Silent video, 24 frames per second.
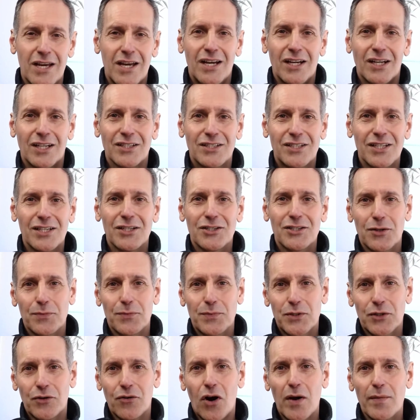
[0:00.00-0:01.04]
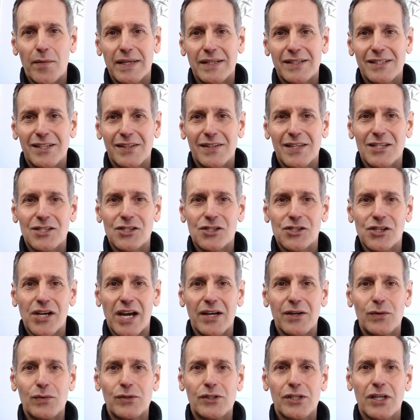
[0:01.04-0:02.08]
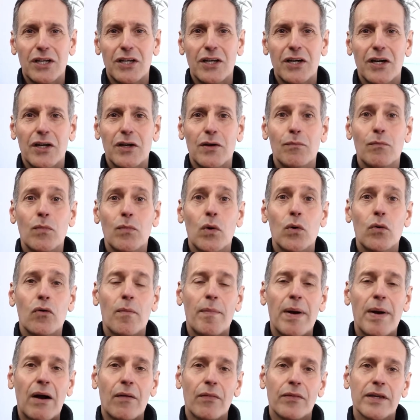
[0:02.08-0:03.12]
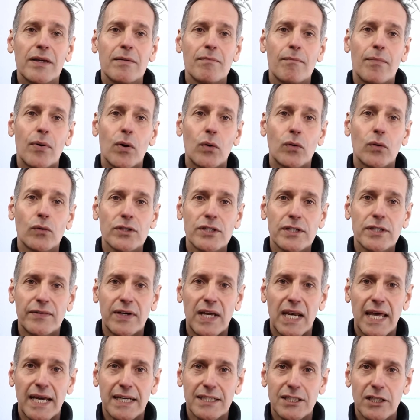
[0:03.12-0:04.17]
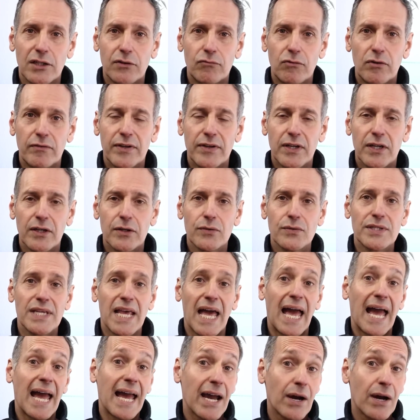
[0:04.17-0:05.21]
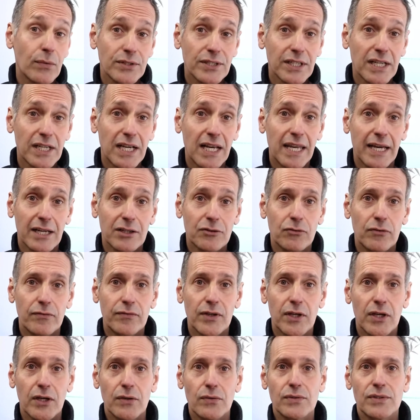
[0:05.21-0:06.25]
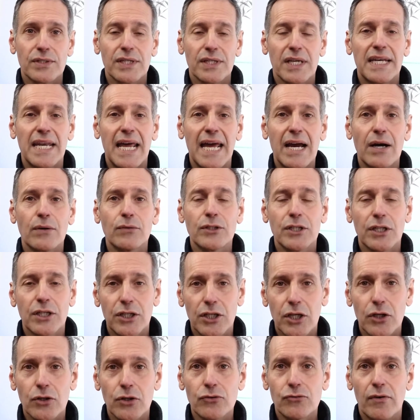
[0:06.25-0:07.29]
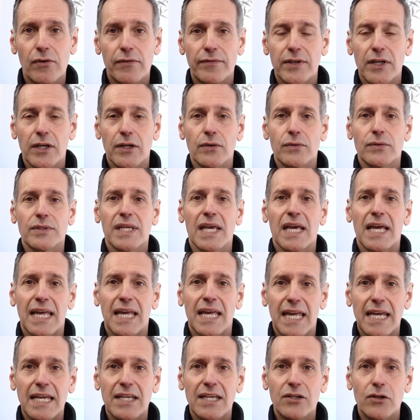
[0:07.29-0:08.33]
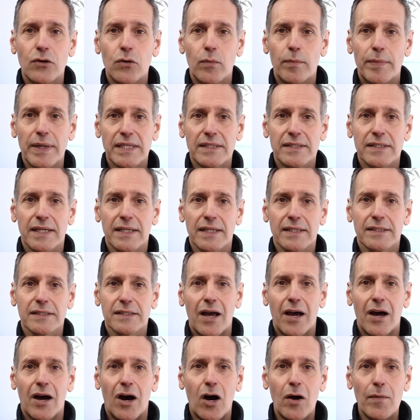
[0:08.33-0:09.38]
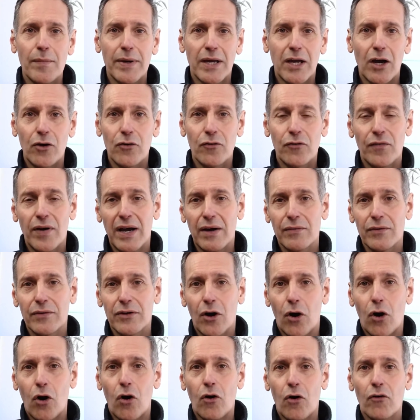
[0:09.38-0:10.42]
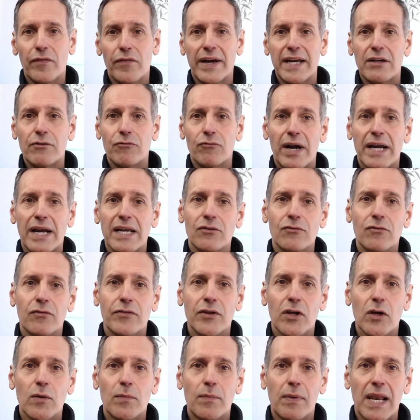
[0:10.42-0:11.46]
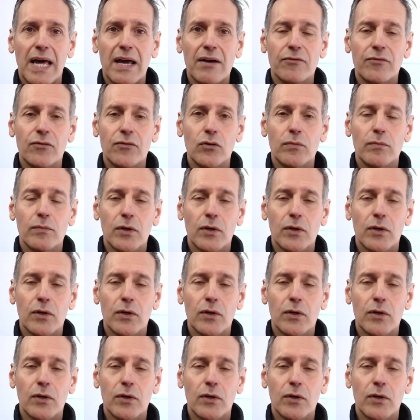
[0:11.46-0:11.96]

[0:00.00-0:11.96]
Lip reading: Consider subscribing to this channel to learn more about the importance of collecting reviews, how to collect reviews and how to use reviews in your business. I'm co-founder of a rate and review platform